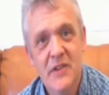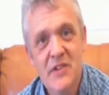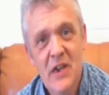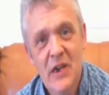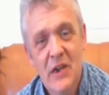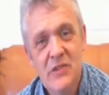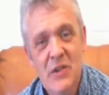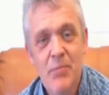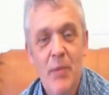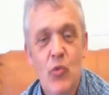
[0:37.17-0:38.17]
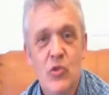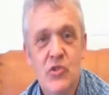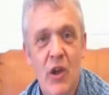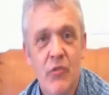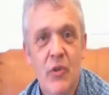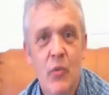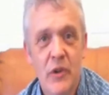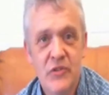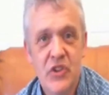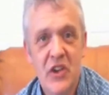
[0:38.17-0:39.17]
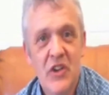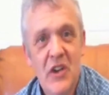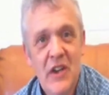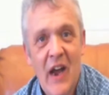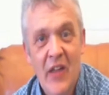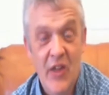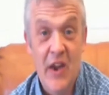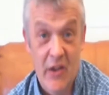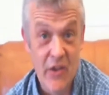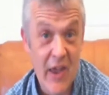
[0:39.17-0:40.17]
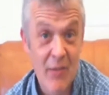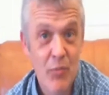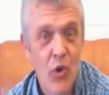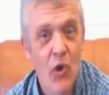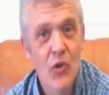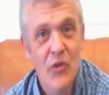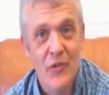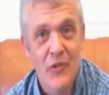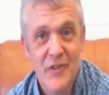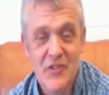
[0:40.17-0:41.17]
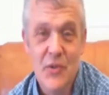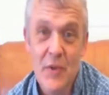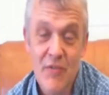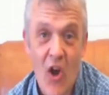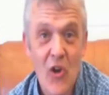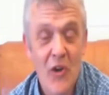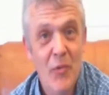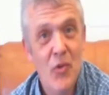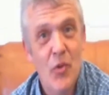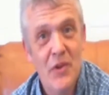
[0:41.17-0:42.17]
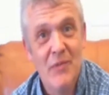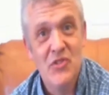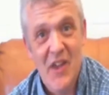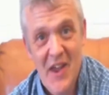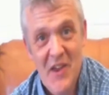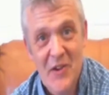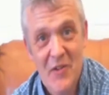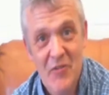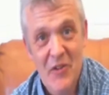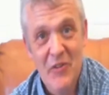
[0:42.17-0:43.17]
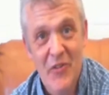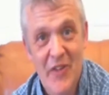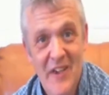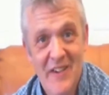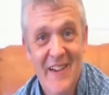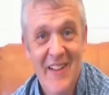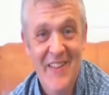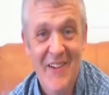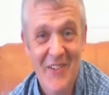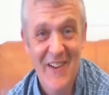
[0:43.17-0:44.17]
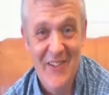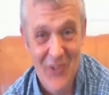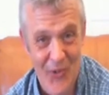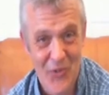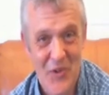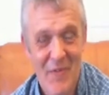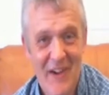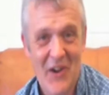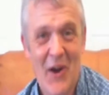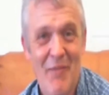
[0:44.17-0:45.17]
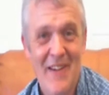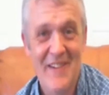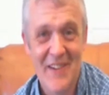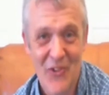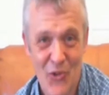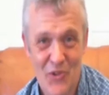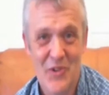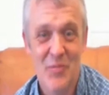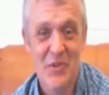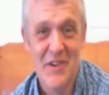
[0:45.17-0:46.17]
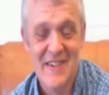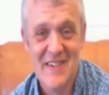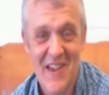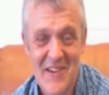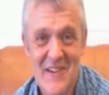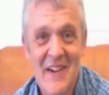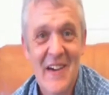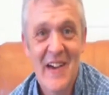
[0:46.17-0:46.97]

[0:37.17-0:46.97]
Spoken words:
because some people will start to watch it and then either get bored or disagree violently with what I'm saying and feel that they really ought to make a comment and ought to put a dislike.